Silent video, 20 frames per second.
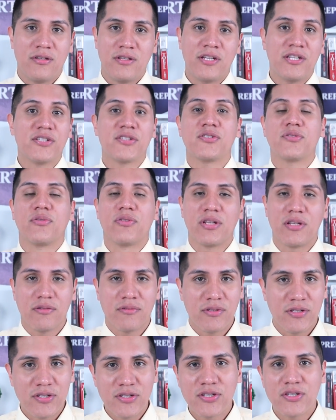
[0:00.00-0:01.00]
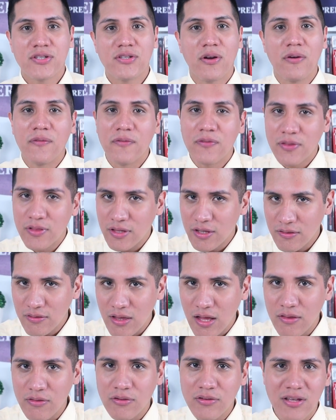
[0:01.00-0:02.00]
history, something like
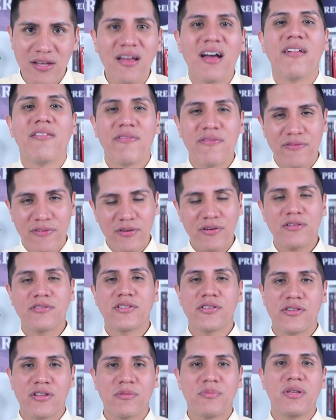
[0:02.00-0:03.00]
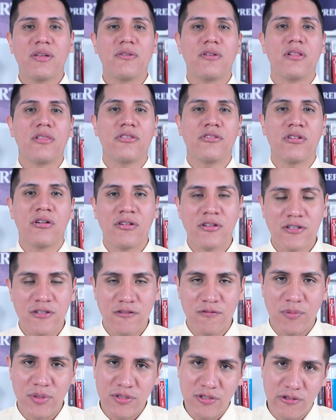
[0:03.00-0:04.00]
that. Okay, and there's going to be tons
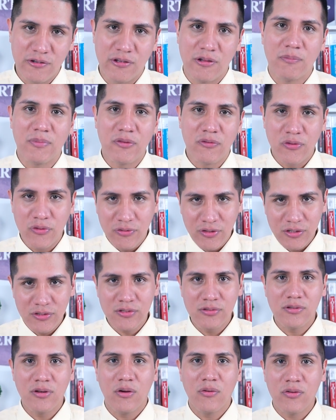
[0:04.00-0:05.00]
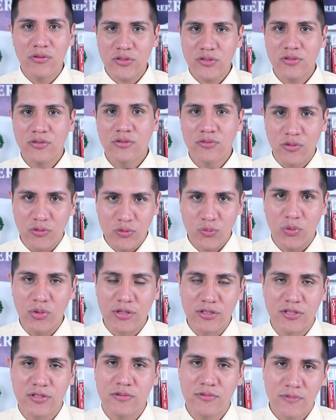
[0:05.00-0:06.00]
of material, but you need to know those those
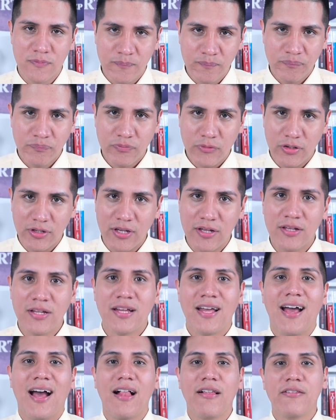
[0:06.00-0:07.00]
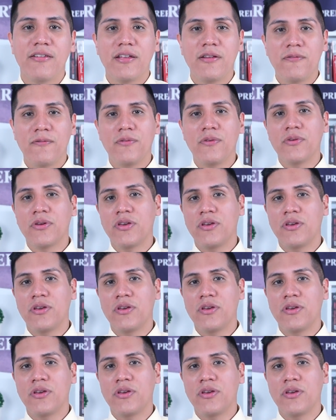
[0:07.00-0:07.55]
words. Okay, I'll leave you